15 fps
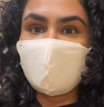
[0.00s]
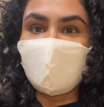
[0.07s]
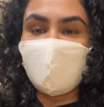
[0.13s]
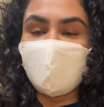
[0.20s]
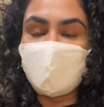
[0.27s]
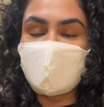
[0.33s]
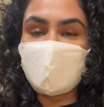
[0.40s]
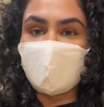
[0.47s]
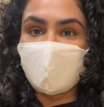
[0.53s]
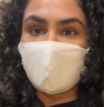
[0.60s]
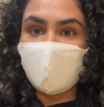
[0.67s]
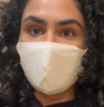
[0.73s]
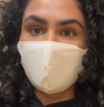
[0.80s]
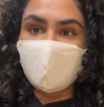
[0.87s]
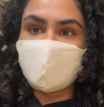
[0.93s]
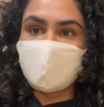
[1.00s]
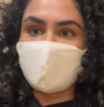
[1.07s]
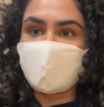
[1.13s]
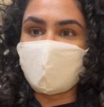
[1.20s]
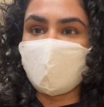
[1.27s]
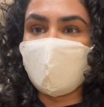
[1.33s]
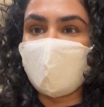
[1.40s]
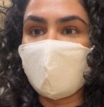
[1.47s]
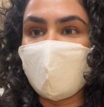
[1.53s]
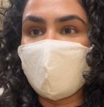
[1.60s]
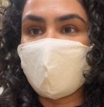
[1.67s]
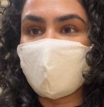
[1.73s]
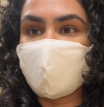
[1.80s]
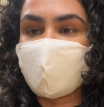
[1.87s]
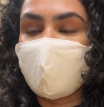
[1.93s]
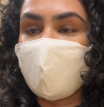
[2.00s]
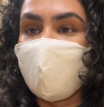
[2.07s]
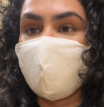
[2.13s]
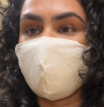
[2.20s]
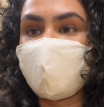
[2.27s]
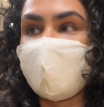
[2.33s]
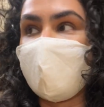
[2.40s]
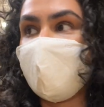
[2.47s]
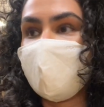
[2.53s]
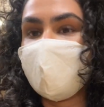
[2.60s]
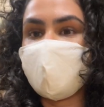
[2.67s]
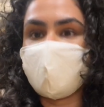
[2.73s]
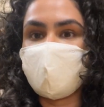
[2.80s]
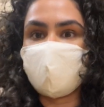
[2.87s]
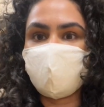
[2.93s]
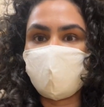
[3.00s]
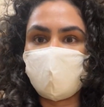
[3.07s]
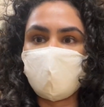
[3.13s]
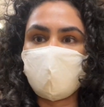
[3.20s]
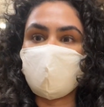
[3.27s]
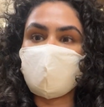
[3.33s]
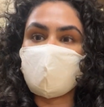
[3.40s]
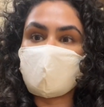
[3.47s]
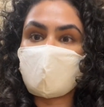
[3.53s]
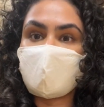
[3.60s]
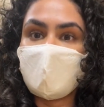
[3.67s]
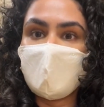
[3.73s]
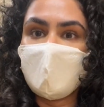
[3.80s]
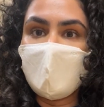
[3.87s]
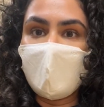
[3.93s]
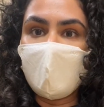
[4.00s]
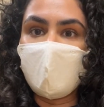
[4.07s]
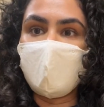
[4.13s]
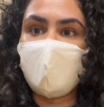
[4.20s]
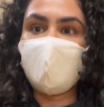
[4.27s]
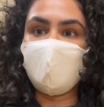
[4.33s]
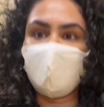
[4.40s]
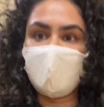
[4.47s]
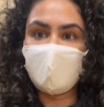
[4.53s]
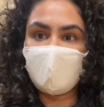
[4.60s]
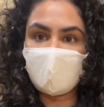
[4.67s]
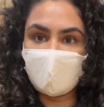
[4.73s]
I'm just in the clothes section, and there's just a whole shelf of shoes behind me.